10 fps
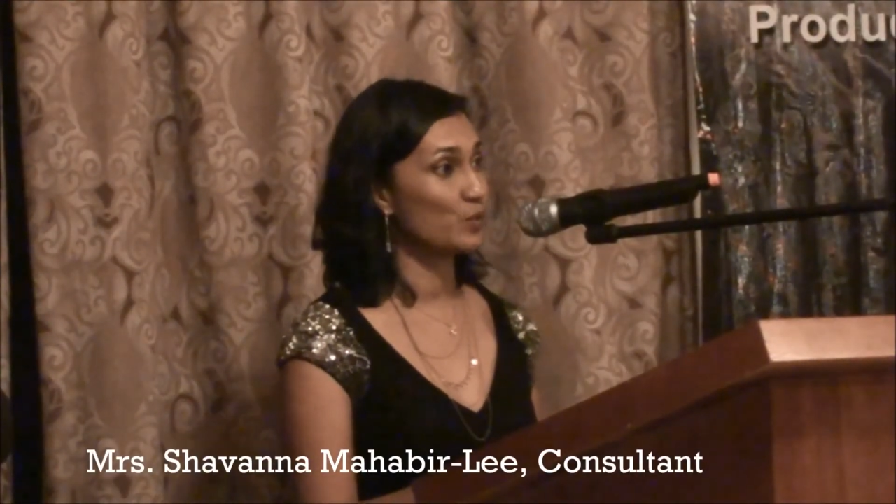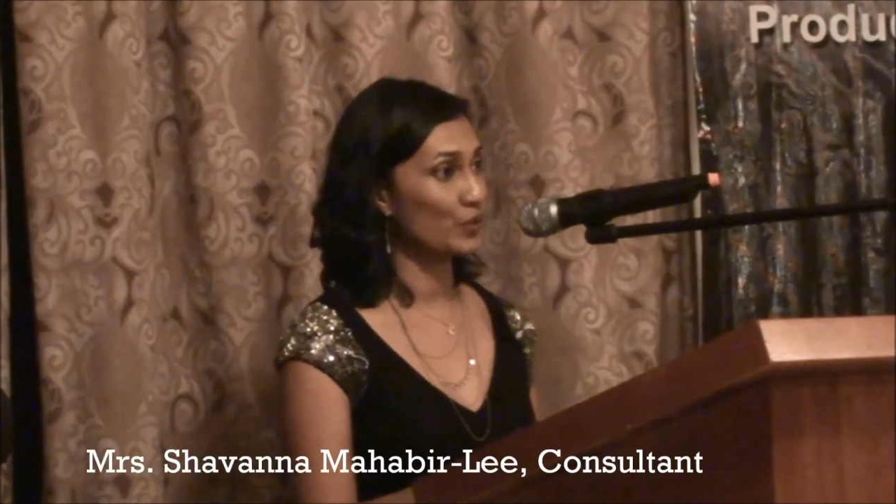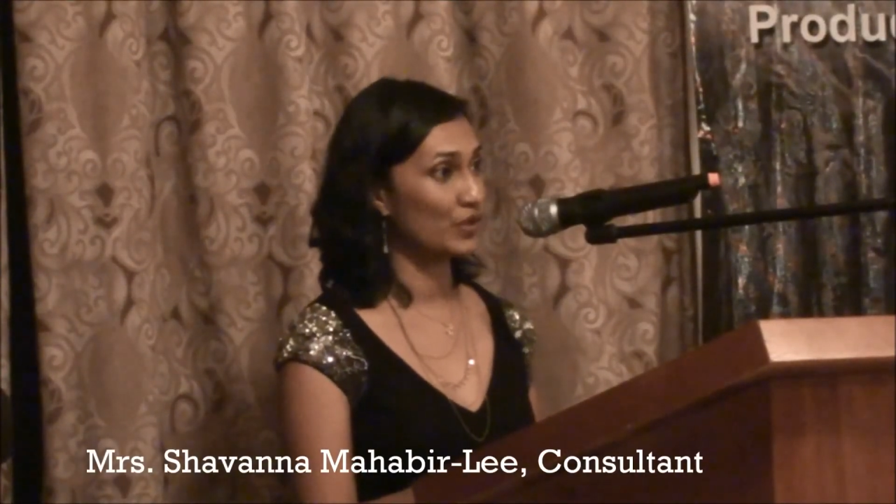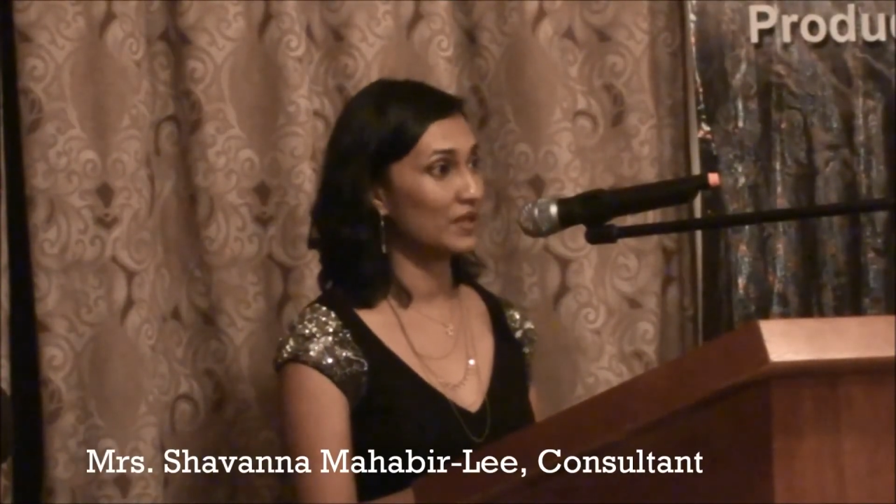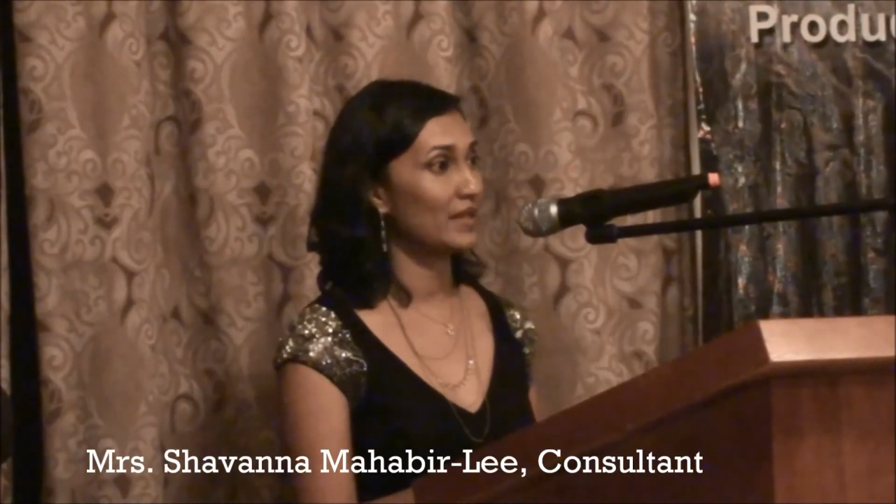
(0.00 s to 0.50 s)

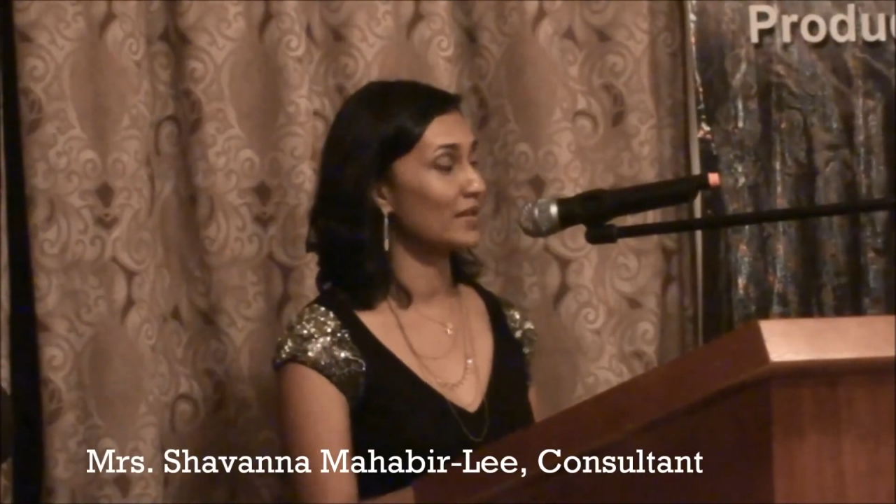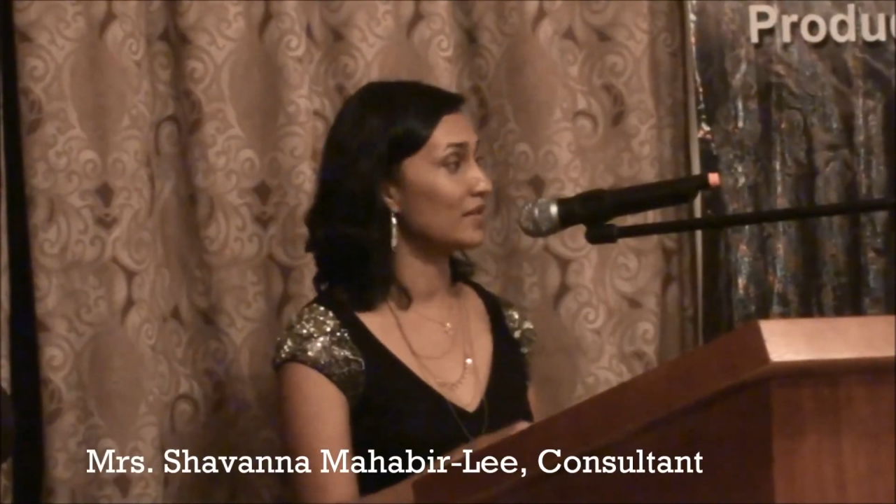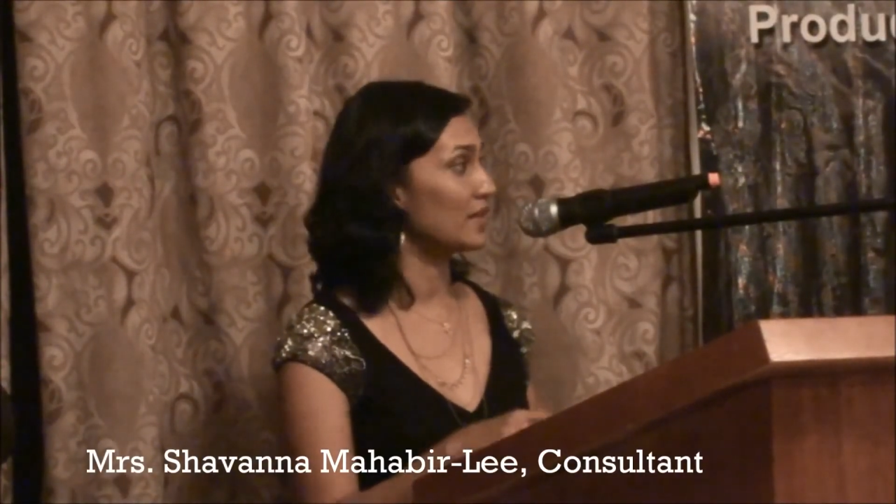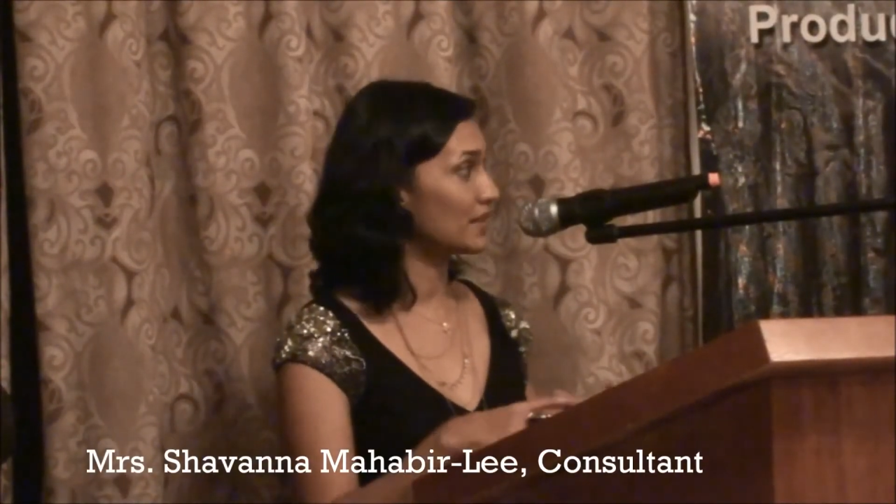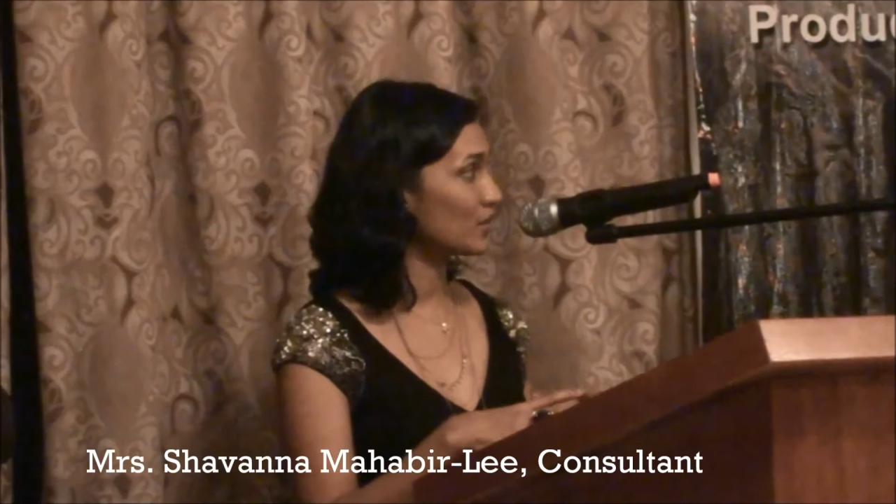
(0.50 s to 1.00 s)
were
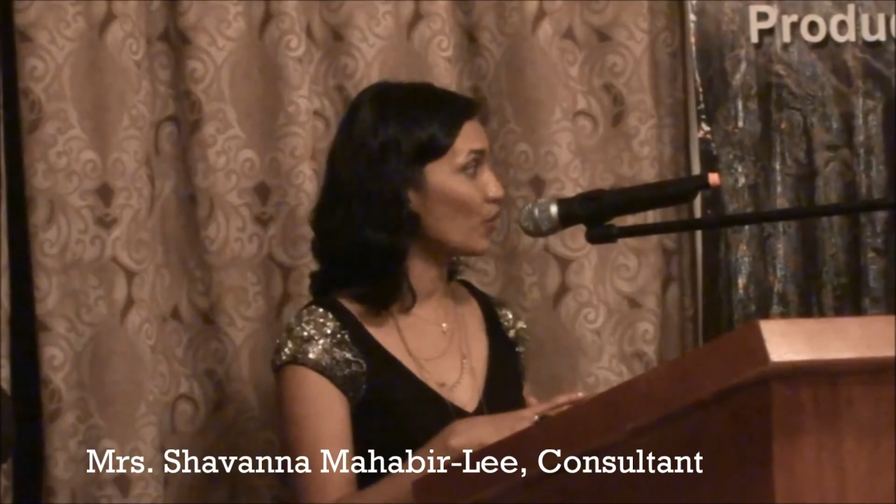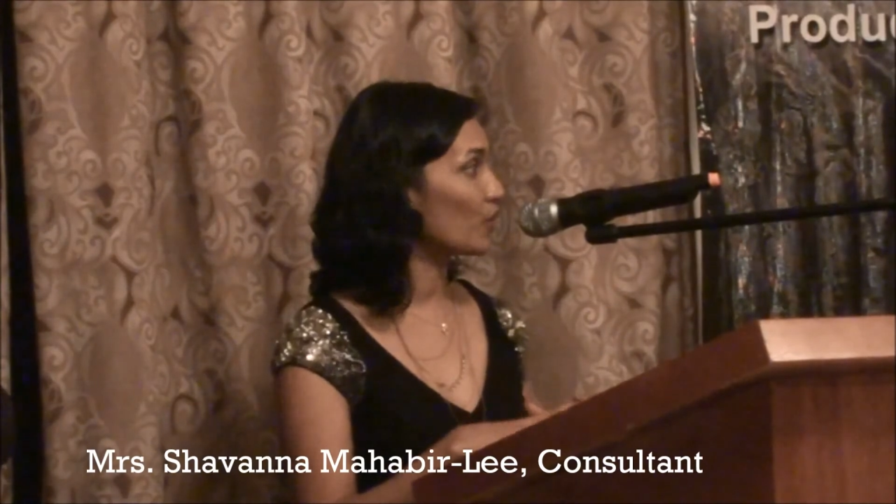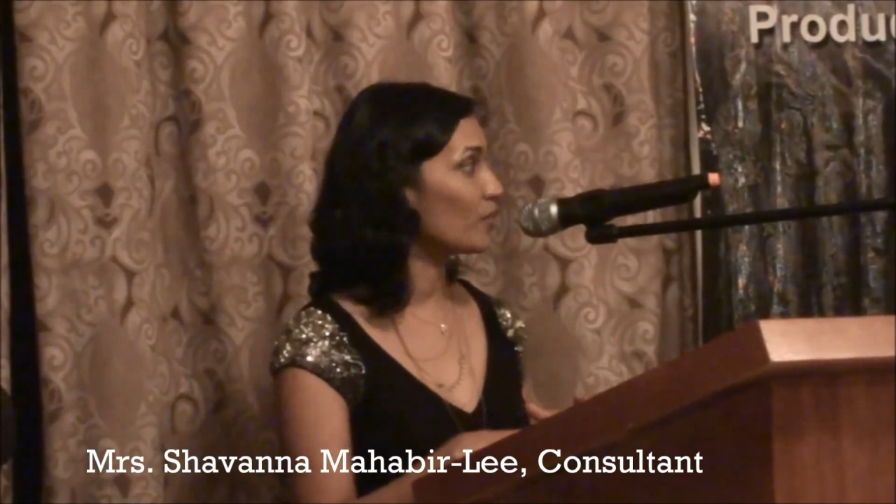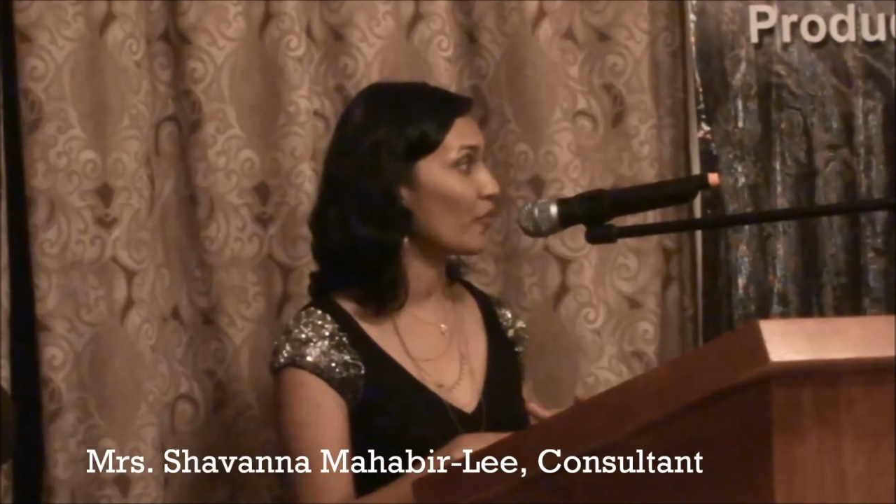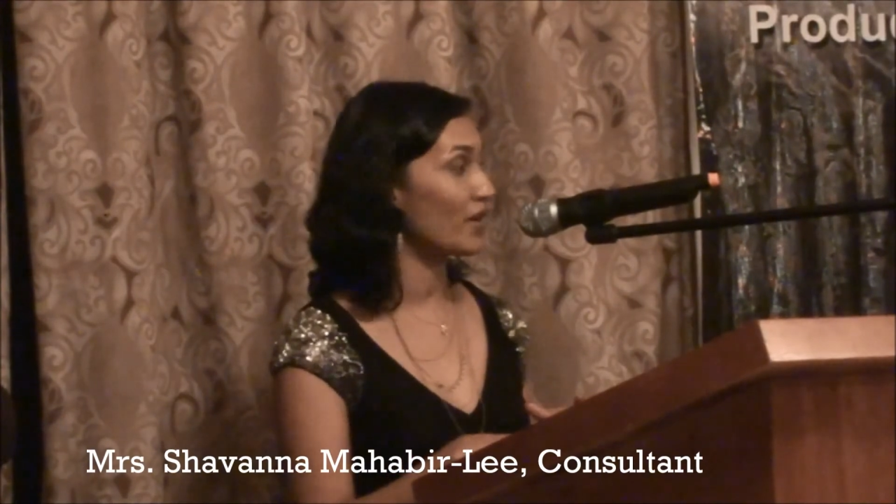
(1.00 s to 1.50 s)
in this
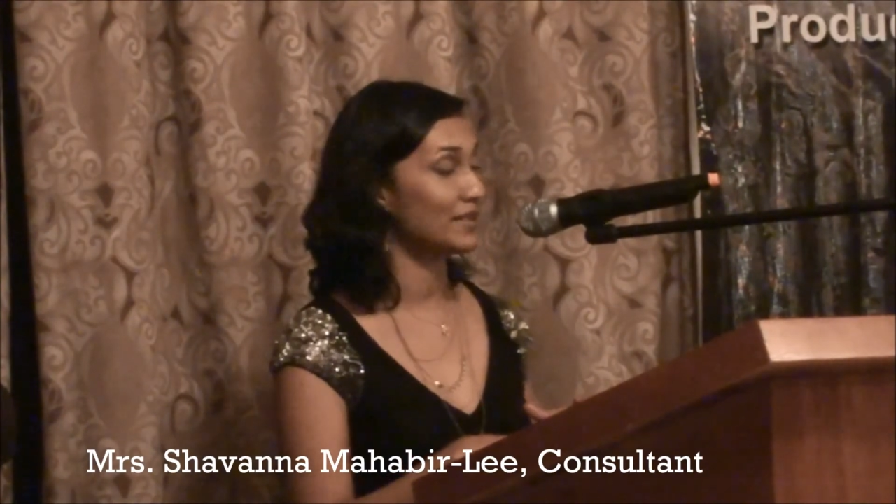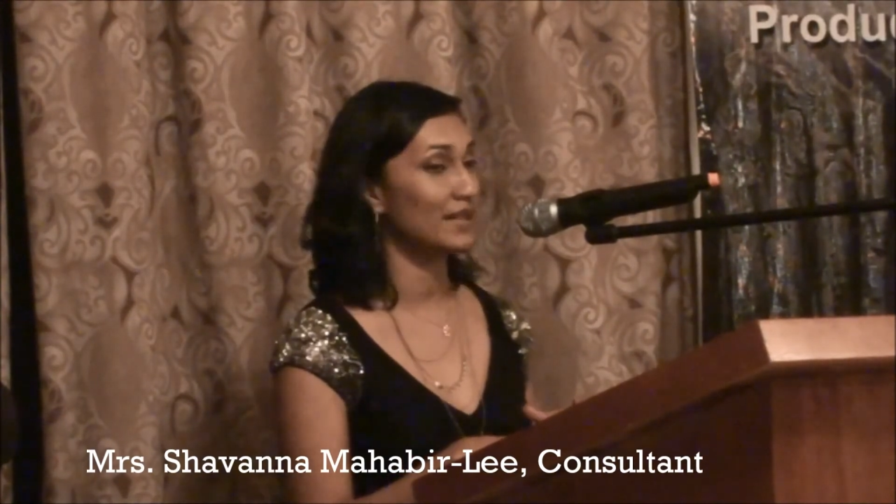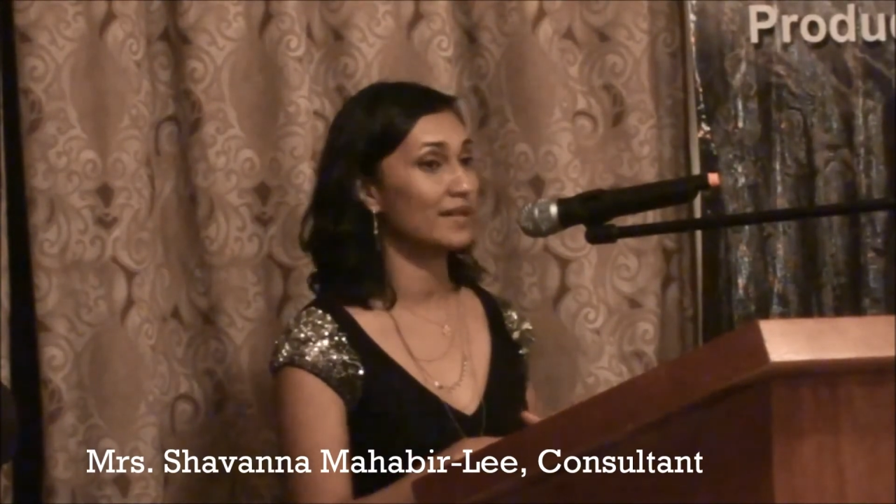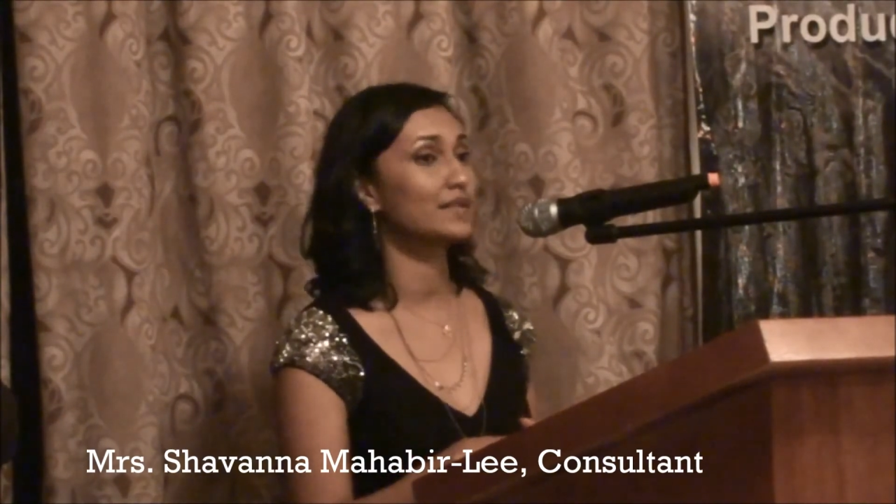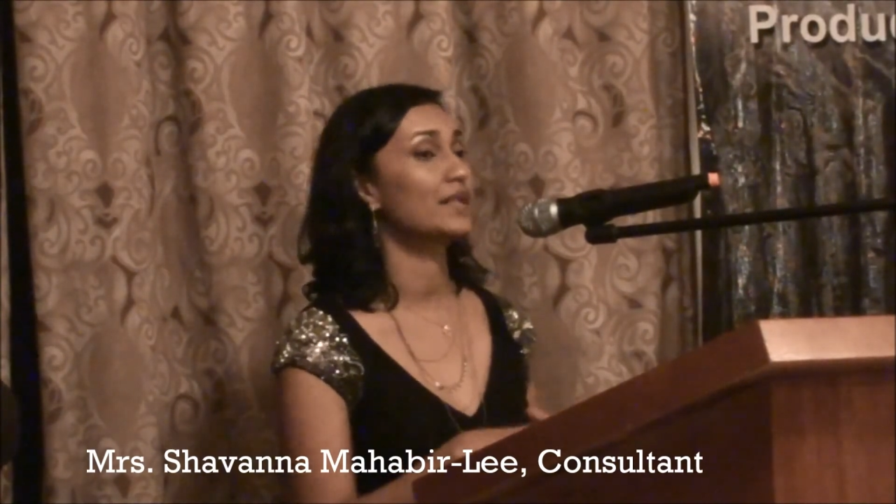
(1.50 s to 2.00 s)
whole
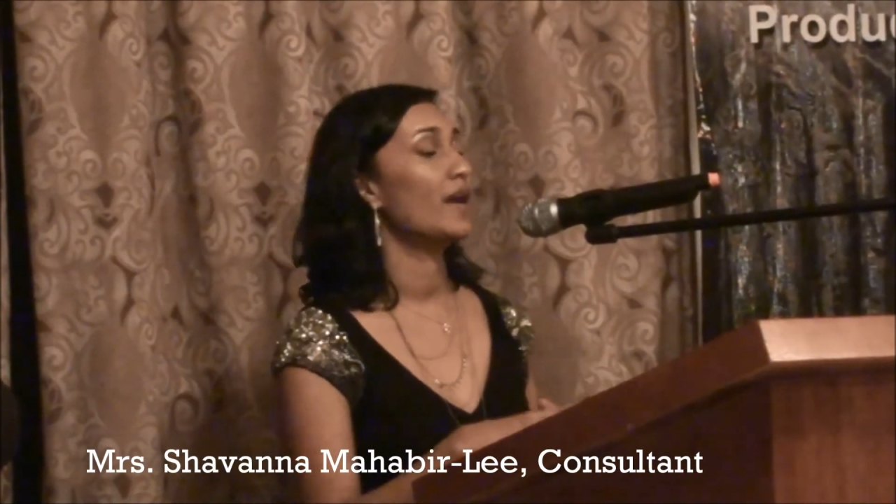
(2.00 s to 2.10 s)
process.